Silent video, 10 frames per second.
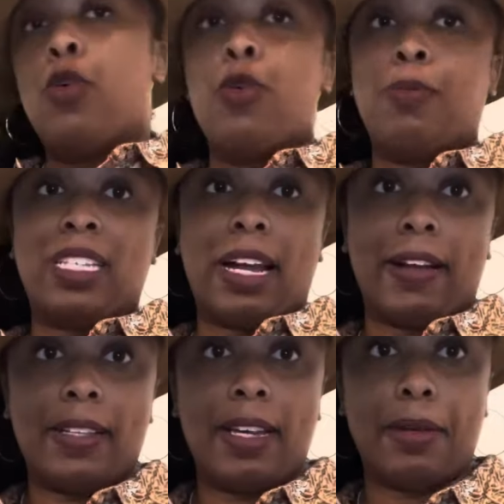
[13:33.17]
Oh, I'm tired.
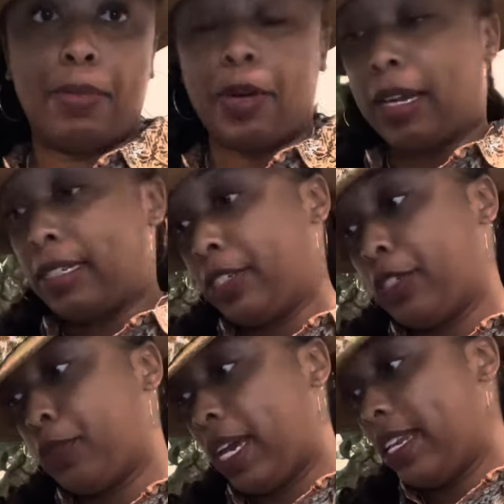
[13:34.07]
I done broke out in a
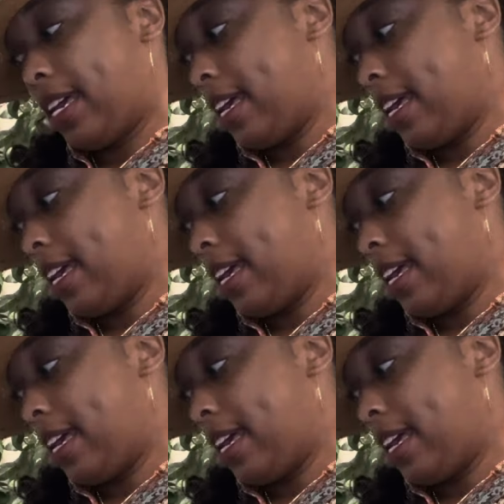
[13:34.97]
sweat.